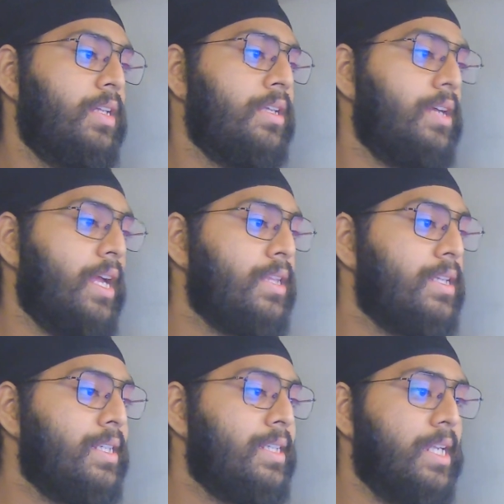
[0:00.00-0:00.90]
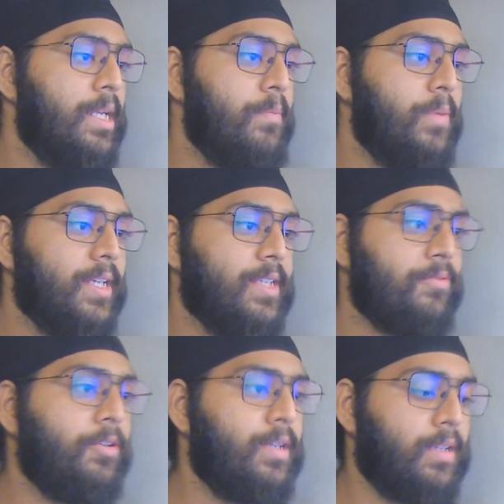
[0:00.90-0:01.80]
and this lip is
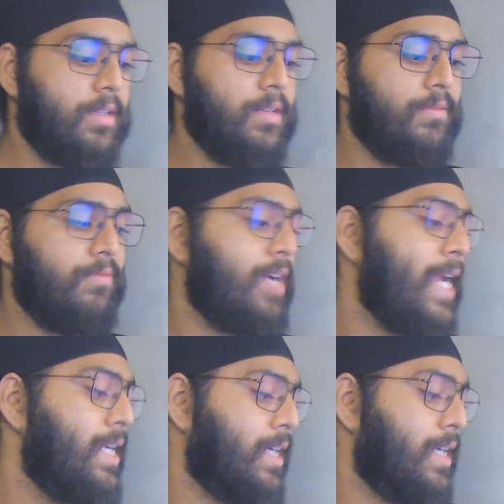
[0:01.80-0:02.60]
for the white